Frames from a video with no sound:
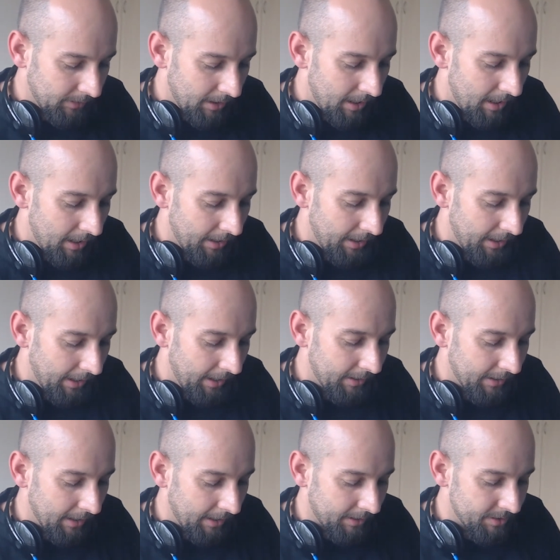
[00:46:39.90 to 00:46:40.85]
I
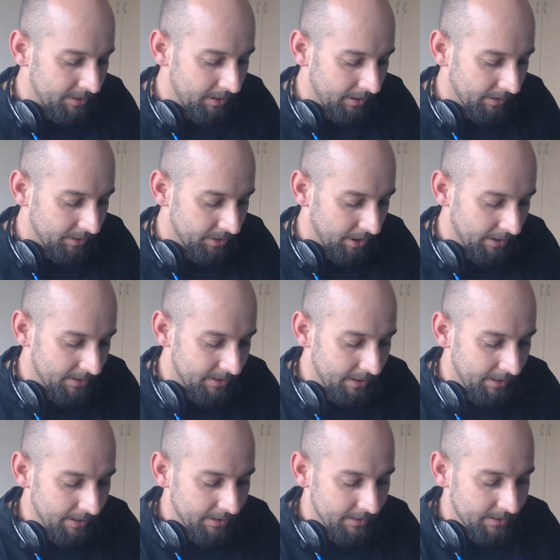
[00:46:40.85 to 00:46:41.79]
hate actually
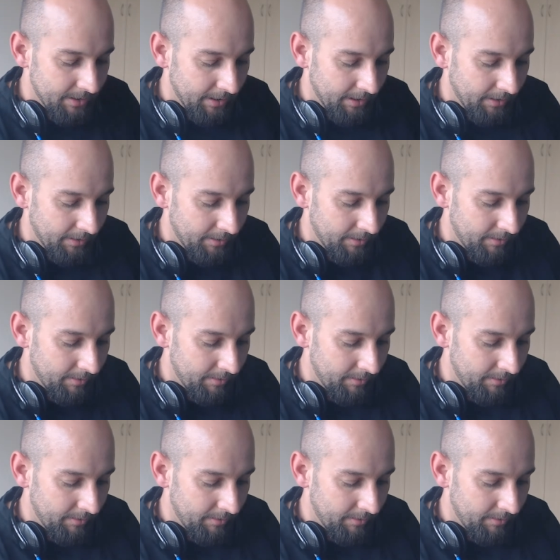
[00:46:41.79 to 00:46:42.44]
adjusting this thing.